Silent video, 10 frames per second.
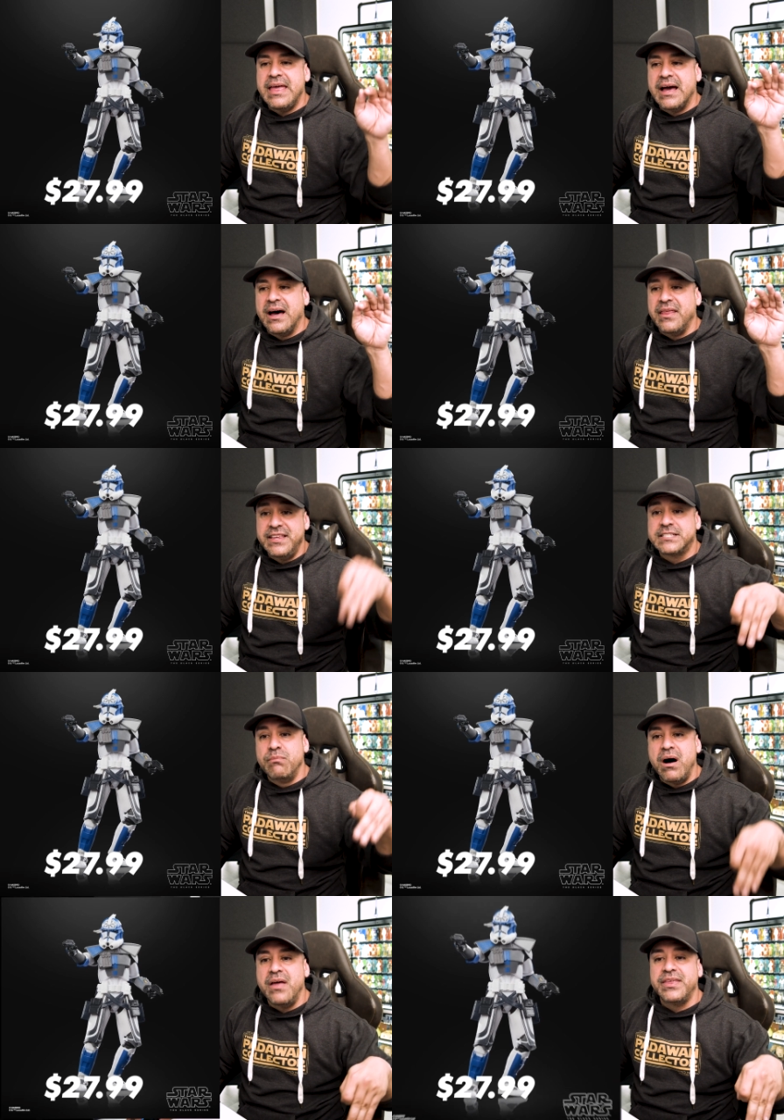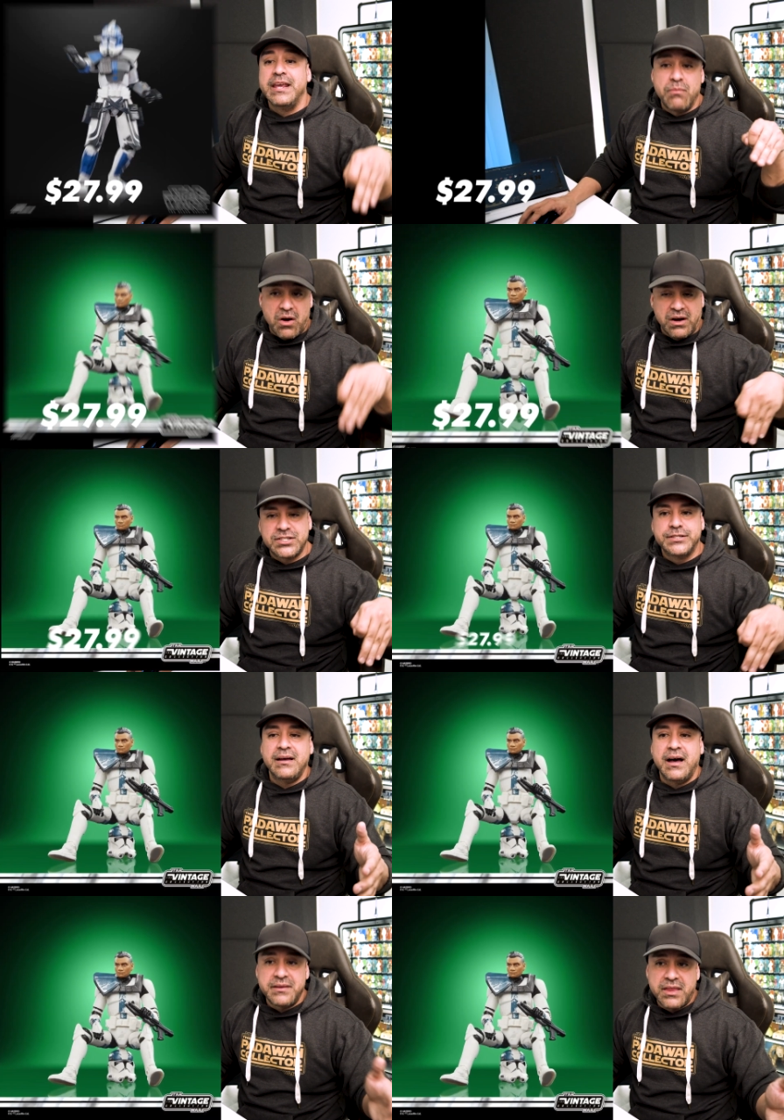this month in March.
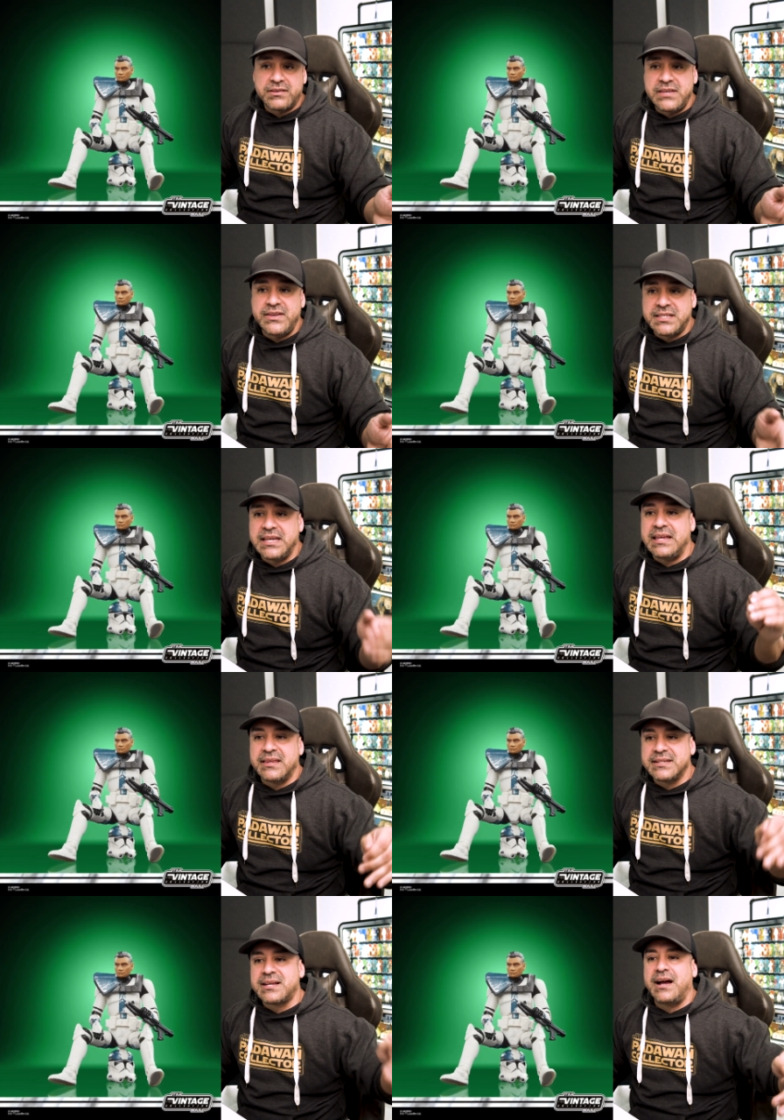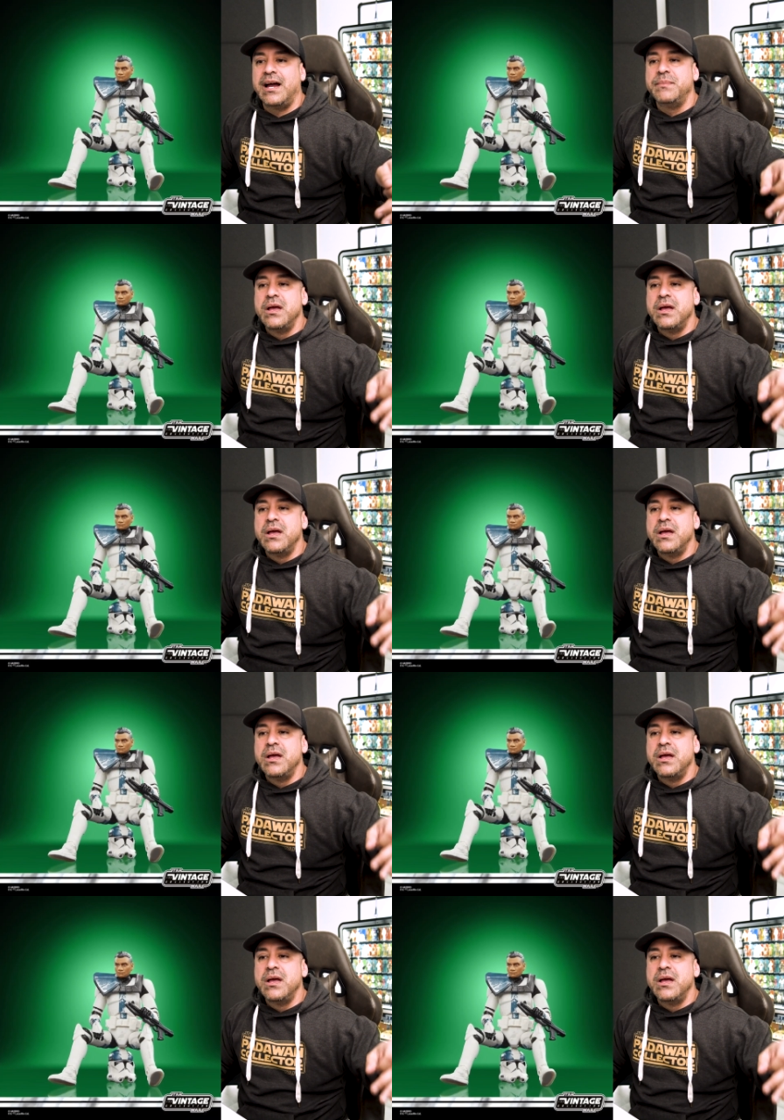Another TVC, this time